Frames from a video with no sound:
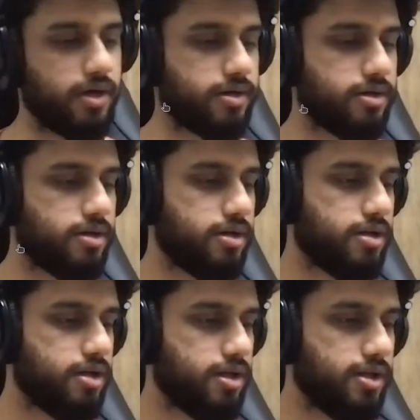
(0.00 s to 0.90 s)
Right.
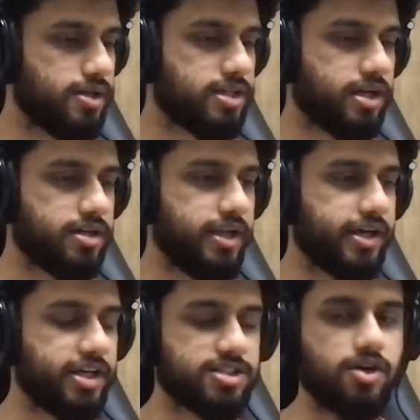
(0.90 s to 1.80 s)
It's like a
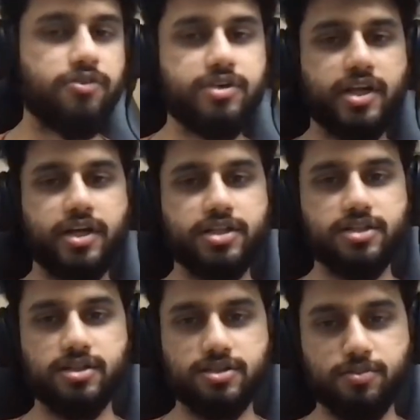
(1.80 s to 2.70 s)
negation of a
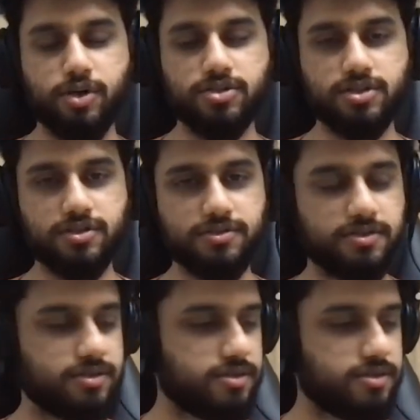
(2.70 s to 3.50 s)
negation is a positive.